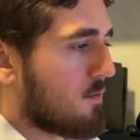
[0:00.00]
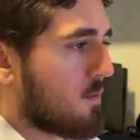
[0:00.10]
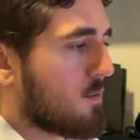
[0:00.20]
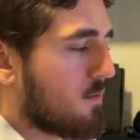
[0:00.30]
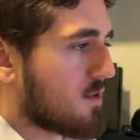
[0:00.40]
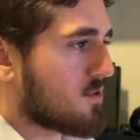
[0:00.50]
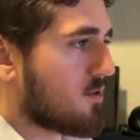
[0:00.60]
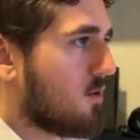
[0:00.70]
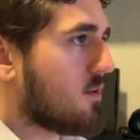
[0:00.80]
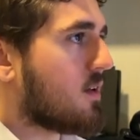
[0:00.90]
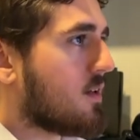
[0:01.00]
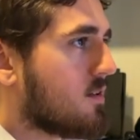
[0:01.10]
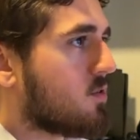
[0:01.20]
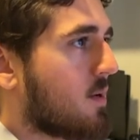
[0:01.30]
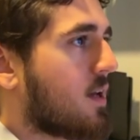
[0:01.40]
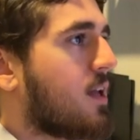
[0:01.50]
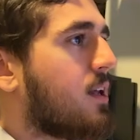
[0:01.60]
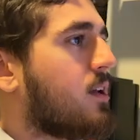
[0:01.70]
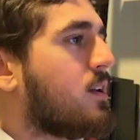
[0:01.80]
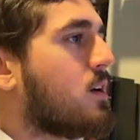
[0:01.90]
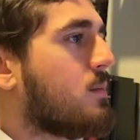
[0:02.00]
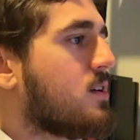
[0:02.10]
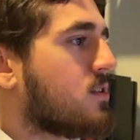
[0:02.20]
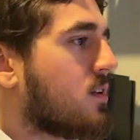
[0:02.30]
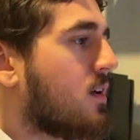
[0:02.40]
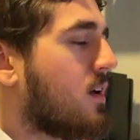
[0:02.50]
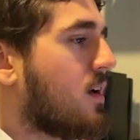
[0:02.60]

from the function call into my N8N automation.